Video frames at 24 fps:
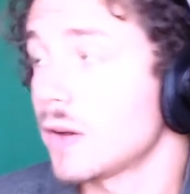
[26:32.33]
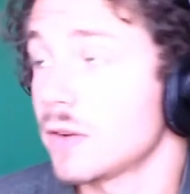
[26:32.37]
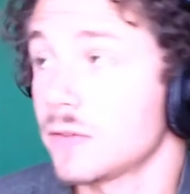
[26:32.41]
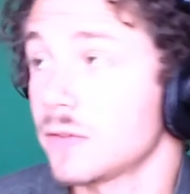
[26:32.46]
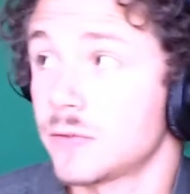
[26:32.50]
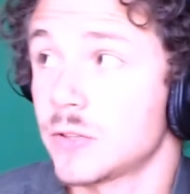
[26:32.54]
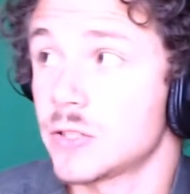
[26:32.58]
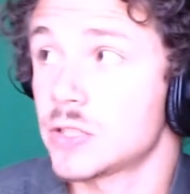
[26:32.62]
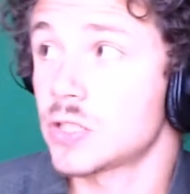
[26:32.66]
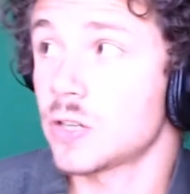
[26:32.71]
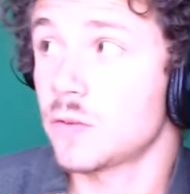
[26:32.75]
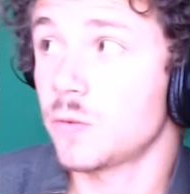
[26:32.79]

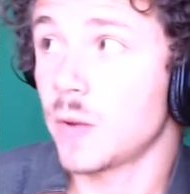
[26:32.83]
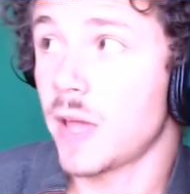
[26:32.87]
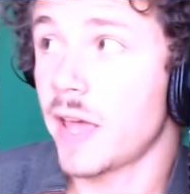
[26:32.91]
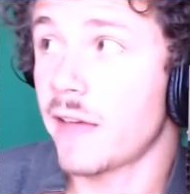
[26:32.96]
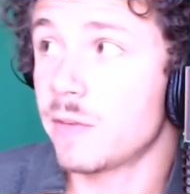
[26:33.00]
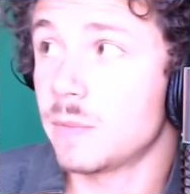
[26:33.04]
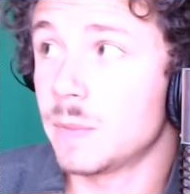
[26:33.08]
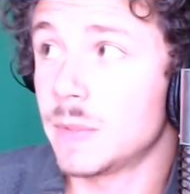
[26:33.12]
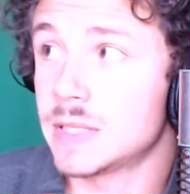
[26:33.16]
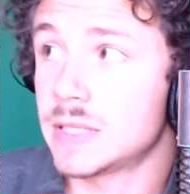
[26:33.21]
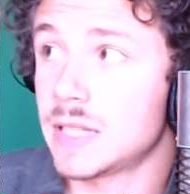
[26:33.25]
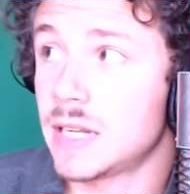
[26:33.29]
first off, we
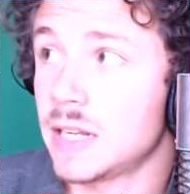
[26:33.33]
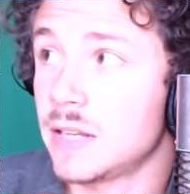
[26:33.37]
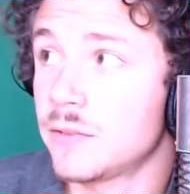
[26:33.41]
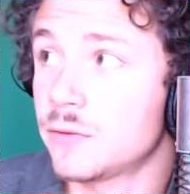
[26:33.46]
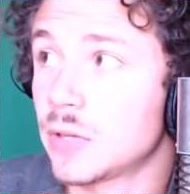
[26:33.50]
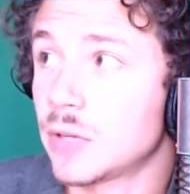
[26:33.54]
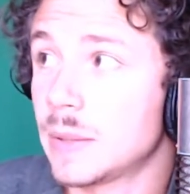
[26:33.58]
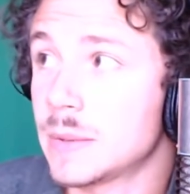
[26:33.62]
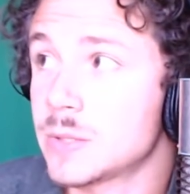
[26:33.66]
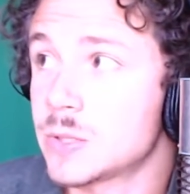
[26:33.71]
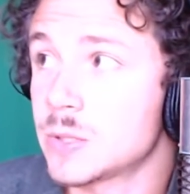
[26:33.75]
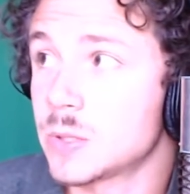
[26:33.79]
haven't missed any
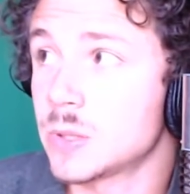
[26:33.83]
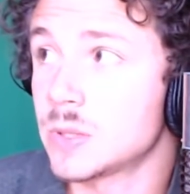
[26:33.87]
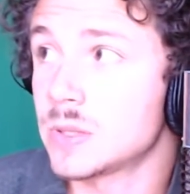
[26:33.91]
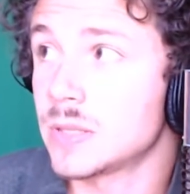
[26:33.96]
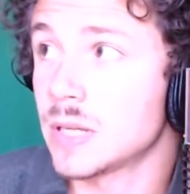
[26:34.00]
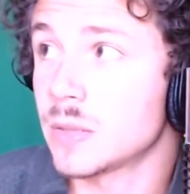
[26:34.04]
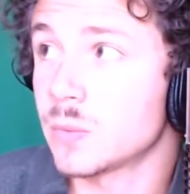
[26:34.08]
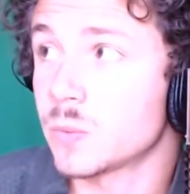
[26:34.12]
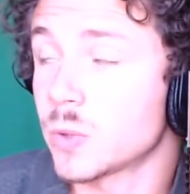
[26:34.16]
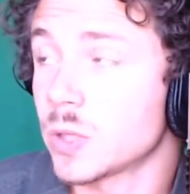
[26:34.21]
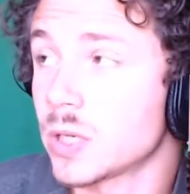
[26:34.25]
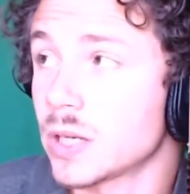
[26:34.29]
frames to the
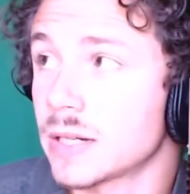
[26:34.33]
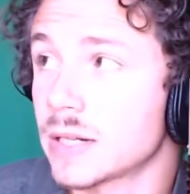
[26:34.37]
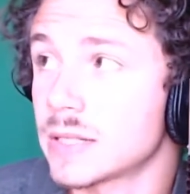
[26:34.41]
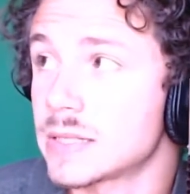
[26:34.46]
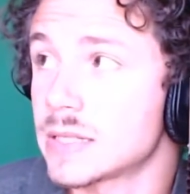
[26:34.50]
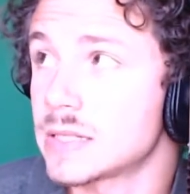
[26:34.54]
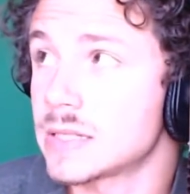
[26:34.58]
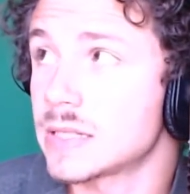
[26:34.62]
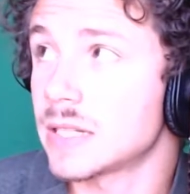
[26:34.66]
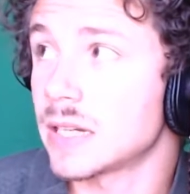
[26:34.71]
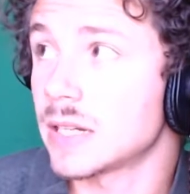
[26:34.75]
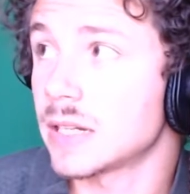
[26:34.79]
network
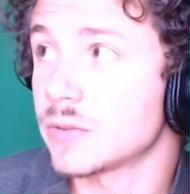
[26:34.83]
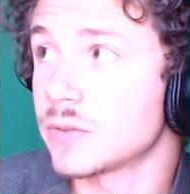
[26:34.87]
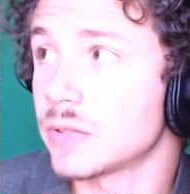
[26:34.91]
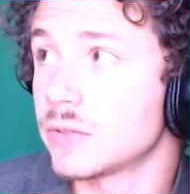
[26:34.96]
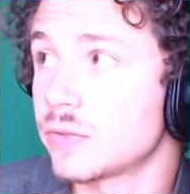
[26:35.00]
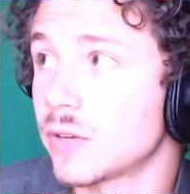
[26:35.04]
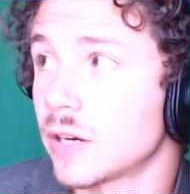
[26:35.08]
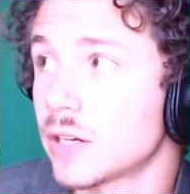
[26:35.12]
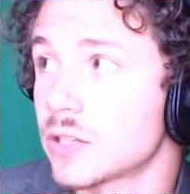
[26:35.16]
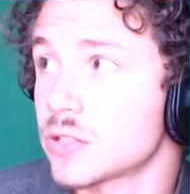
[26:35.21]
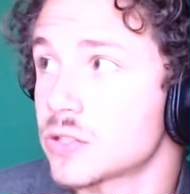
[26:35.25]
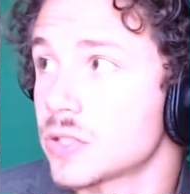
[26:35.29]
since I
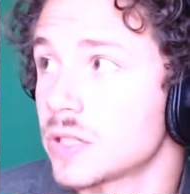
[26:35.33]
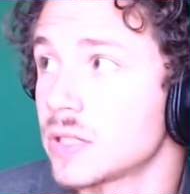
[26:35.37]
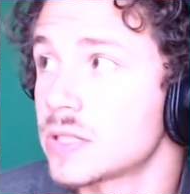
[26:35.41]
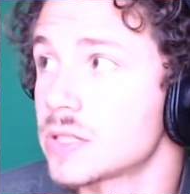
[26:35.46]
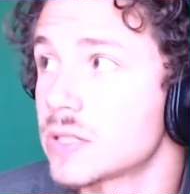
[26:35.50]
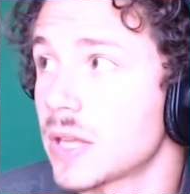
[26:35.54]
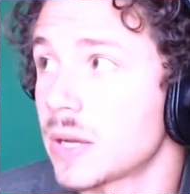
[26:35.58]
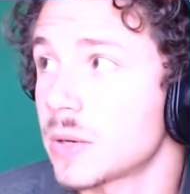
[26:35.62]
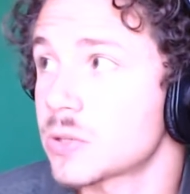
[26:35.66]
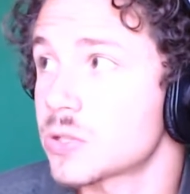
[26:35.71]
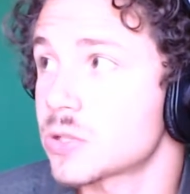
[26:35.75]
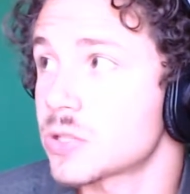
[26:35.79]
refreshed it, so
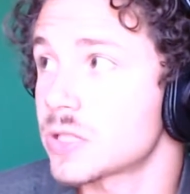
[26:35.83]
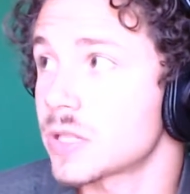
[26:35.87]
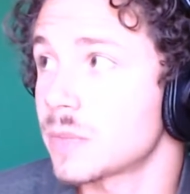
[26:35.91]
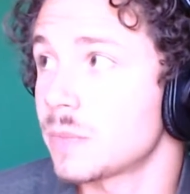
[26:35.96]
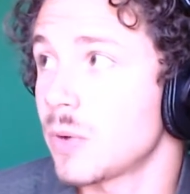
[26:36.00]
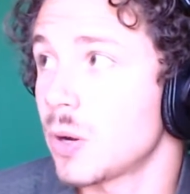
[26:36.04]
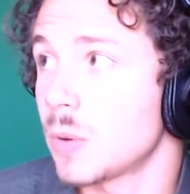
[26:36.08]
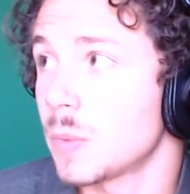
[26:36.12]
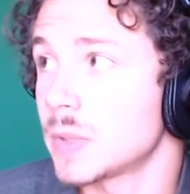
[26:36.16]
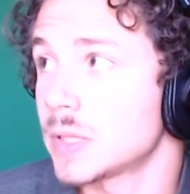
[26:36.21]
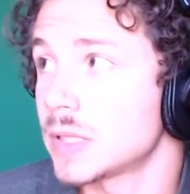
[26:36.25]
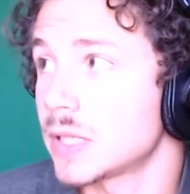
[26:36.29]
that was just a
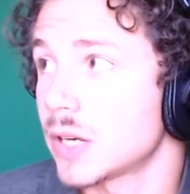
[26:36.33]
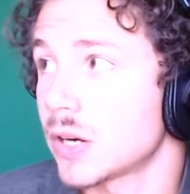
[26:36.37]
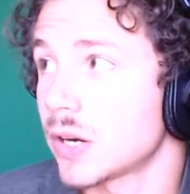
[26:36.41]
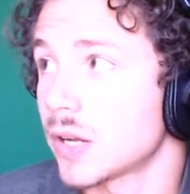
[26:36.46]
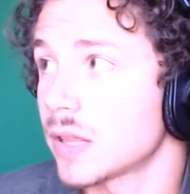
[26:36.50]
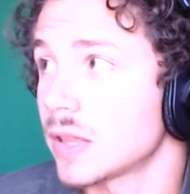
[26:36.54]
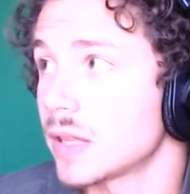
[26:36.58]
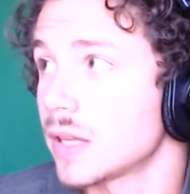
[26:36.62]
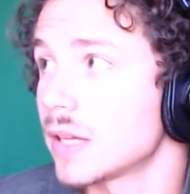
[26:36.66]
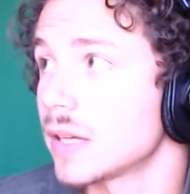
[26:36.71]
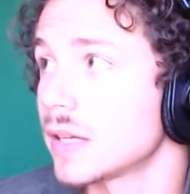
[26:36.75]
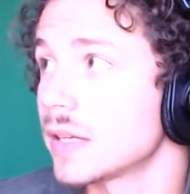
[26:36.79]
momentary
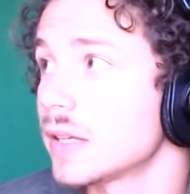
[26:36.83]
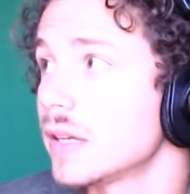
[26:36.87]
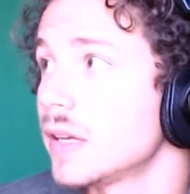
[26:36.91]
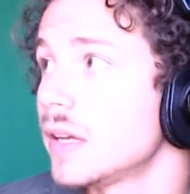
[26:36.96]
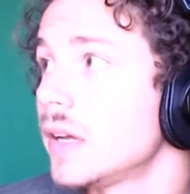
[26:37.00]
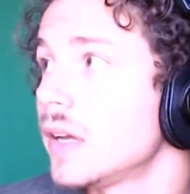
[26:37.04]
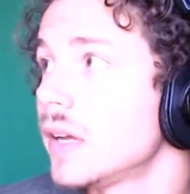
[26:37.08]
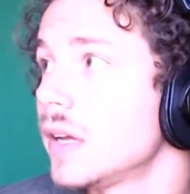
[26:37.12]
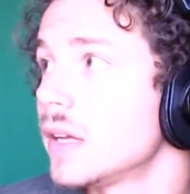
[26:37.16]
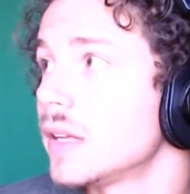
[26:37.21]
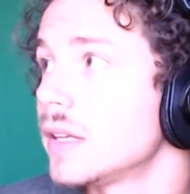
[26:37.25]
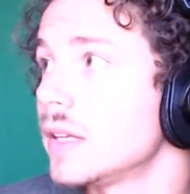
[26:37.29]
thing.
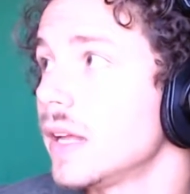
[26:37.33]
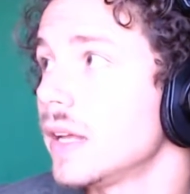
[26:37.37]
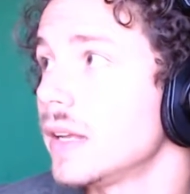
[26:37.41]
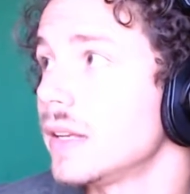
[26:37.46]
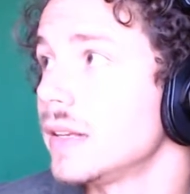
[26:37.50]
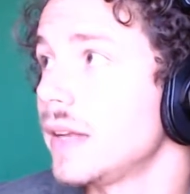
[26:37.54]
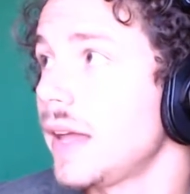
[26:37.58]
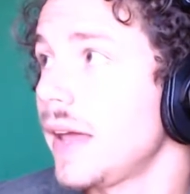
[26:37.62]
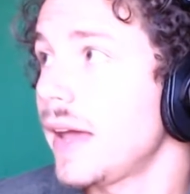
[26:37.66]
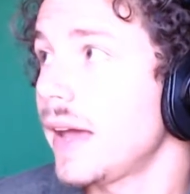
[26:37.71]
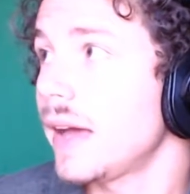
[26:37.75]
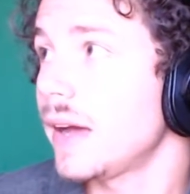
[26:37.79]
And
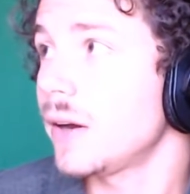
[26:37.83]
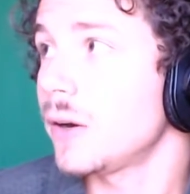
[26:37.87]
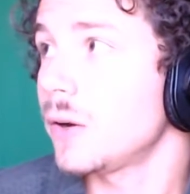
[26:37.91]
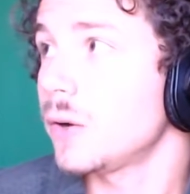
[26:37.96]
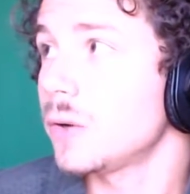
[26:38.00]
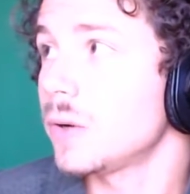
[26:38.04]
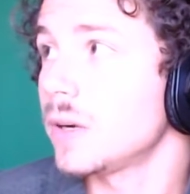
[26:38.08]
now,